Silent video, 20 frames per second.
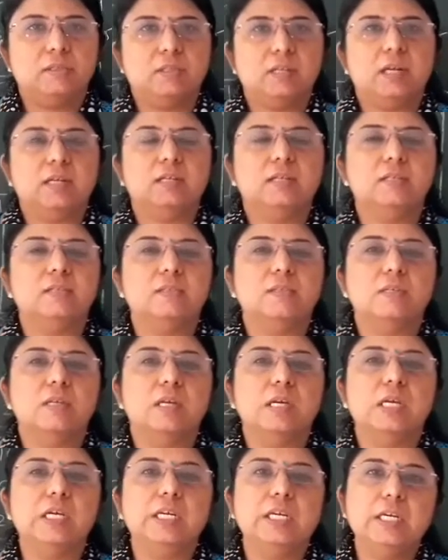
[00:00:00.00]
that is
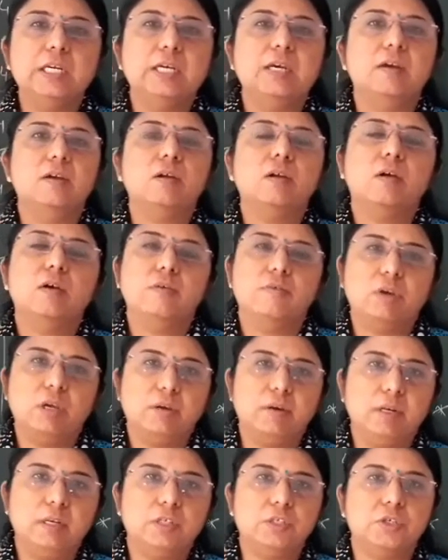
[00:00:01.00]
linear
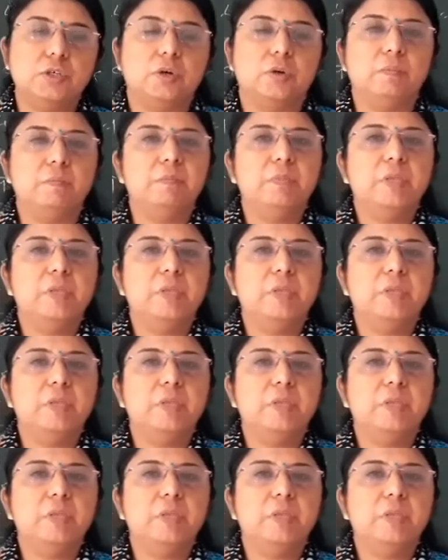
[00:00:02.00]
regression,